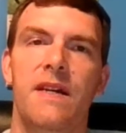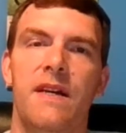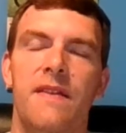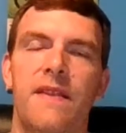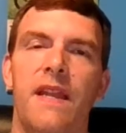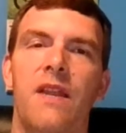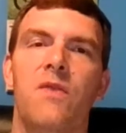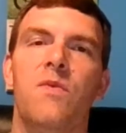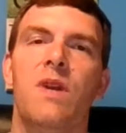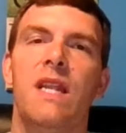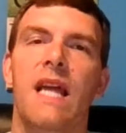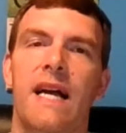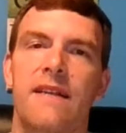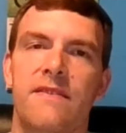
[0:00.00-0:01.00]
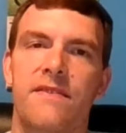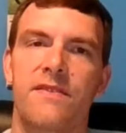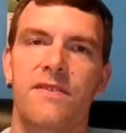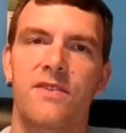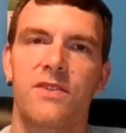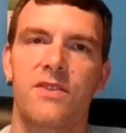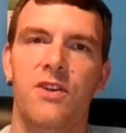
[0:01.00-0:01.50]
They didn't realize
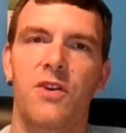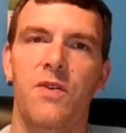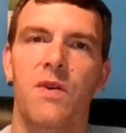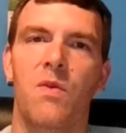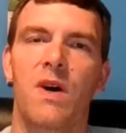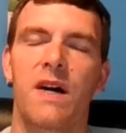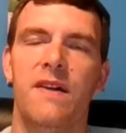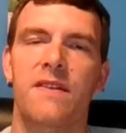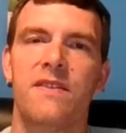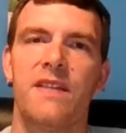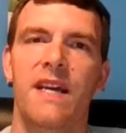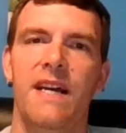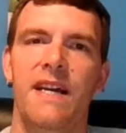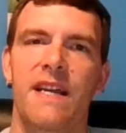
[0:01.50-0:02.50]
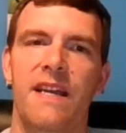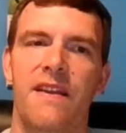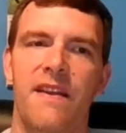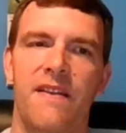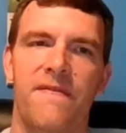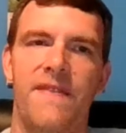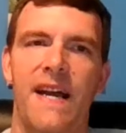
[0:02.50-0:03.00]
who it was.
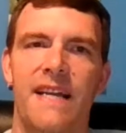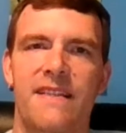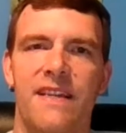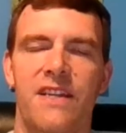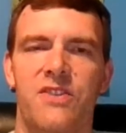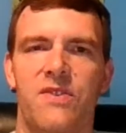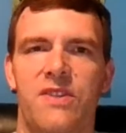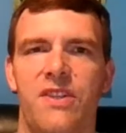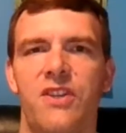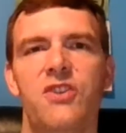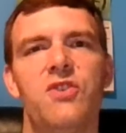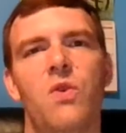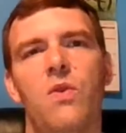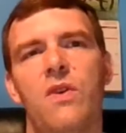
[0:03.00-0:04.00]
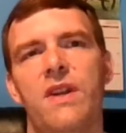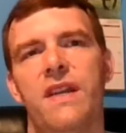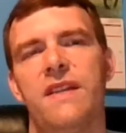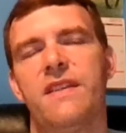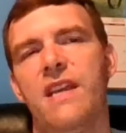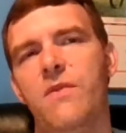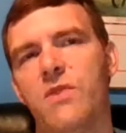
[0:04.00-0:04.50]
In fact, the interesting story
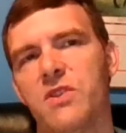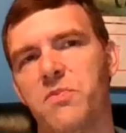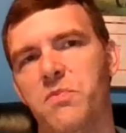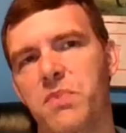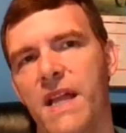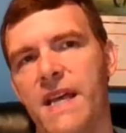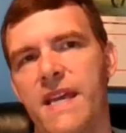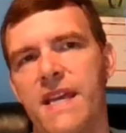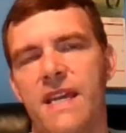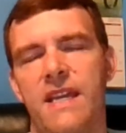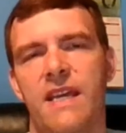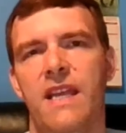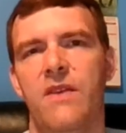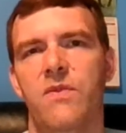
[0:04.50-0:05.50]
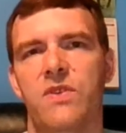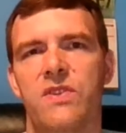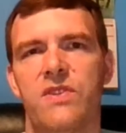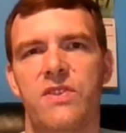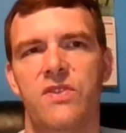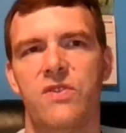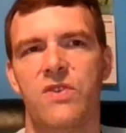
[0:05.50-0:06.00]
is he was playing and he
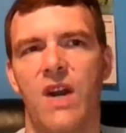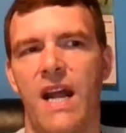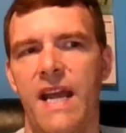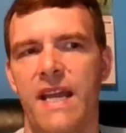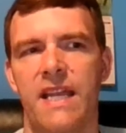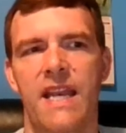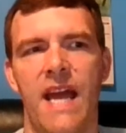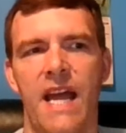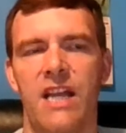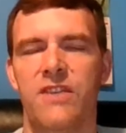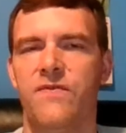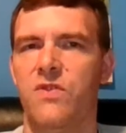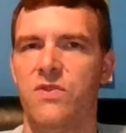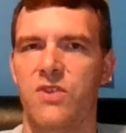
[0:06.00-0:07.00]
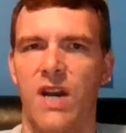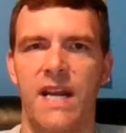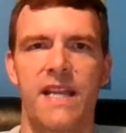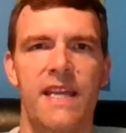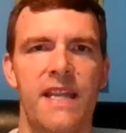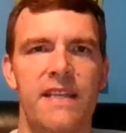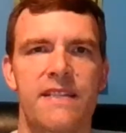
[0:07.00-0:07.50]
was trying in Nashville, trying
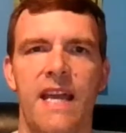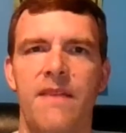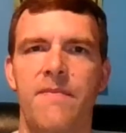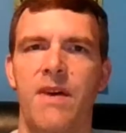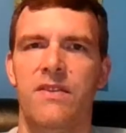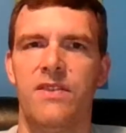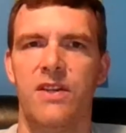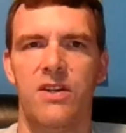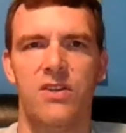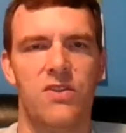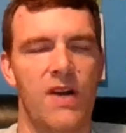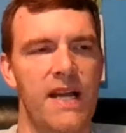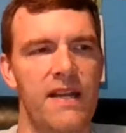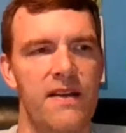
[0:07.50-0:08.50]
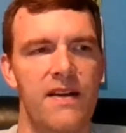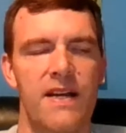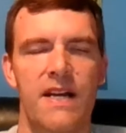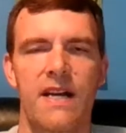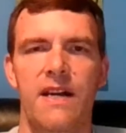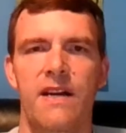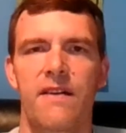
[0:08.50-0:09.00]
to get his name out there, trying to
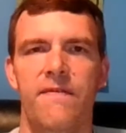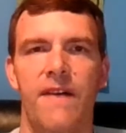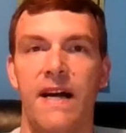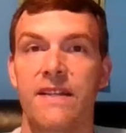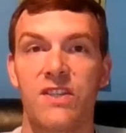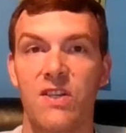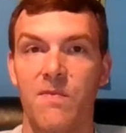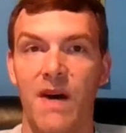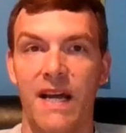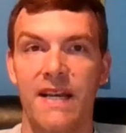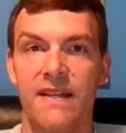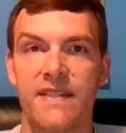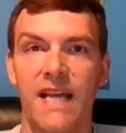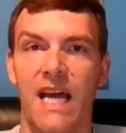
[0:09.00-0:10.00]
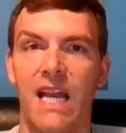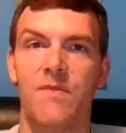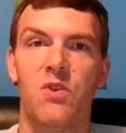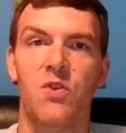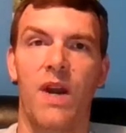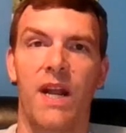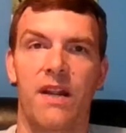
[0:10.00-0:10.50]
find somebody to sign him
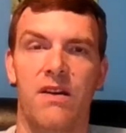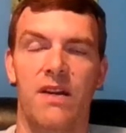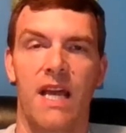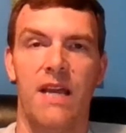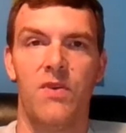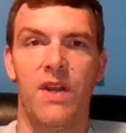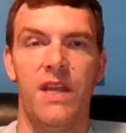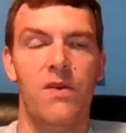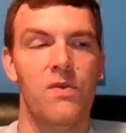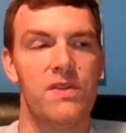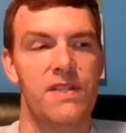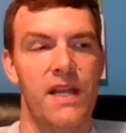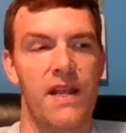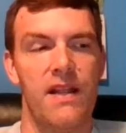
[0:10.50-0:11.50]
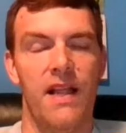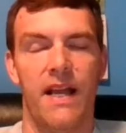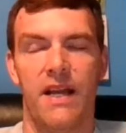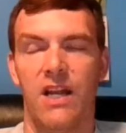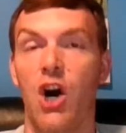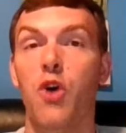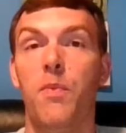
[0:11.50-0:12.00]
to a record label, and he was at
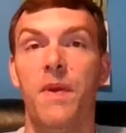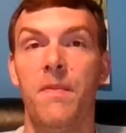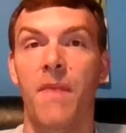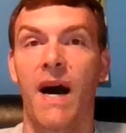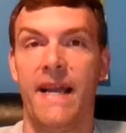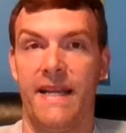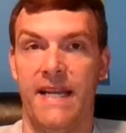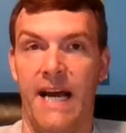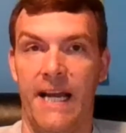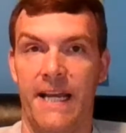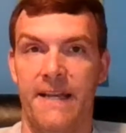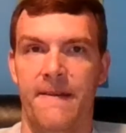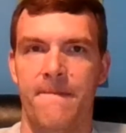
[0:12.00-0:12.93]
like an open mic night.